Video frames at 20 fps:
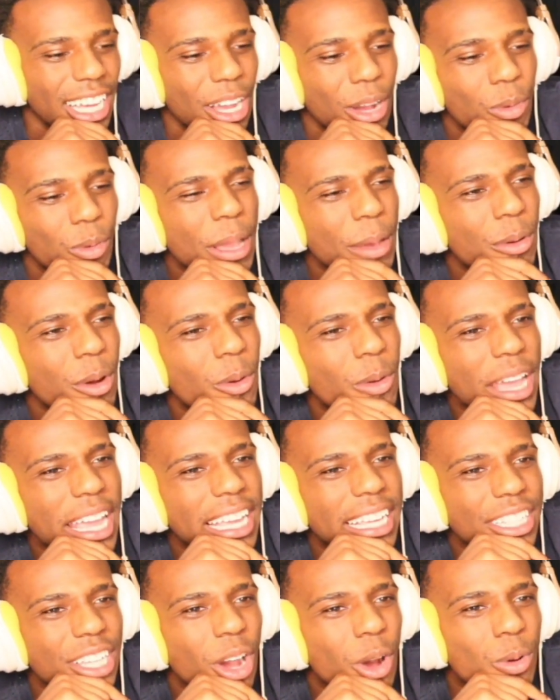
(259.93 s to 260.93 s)
Wait, wait,
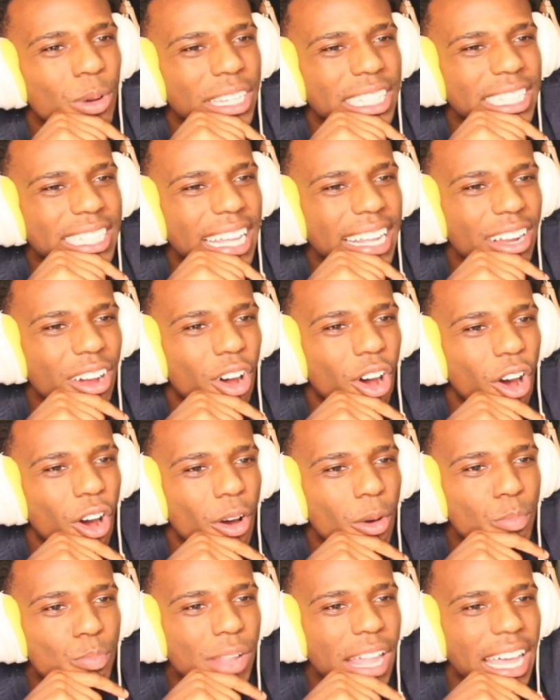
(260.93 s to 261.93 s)
wait. Yo, is that an
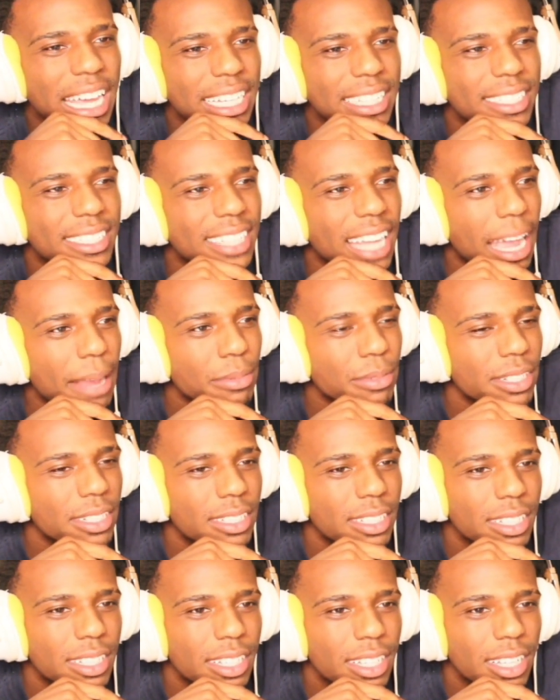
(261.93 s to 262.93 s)
all black cyber?
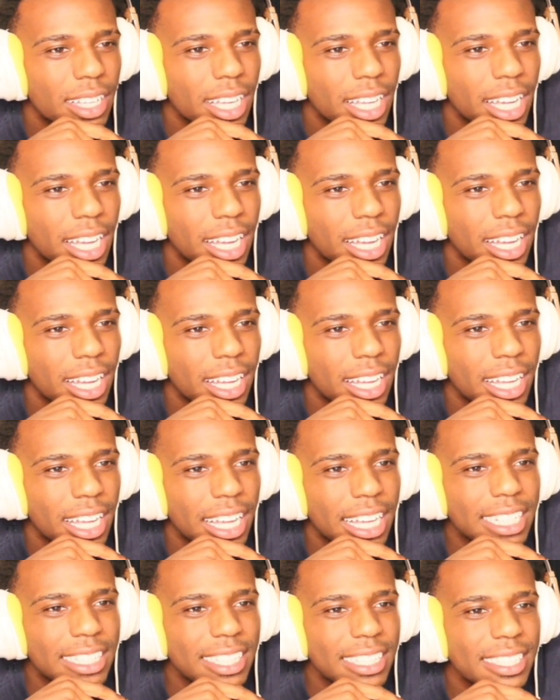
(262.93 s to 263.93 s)

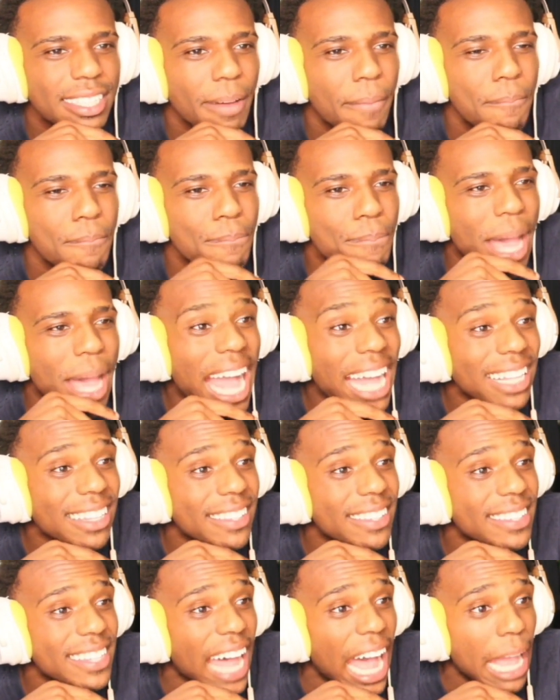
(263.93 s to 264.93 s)
Is this a matte
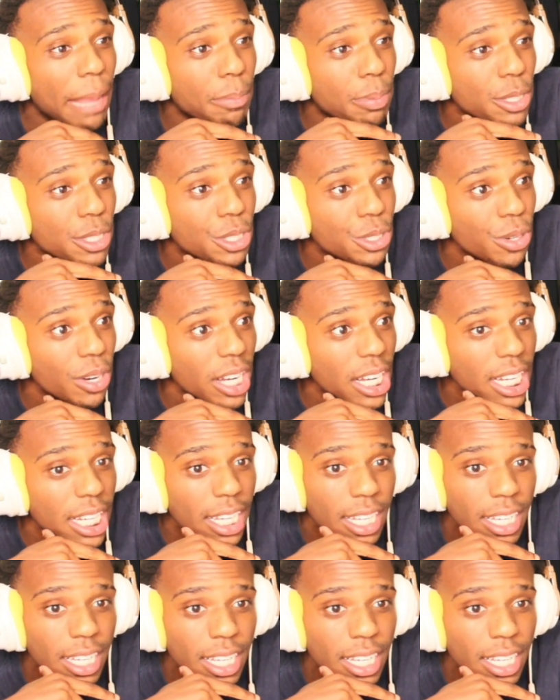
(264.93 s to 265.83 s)
cyber truck?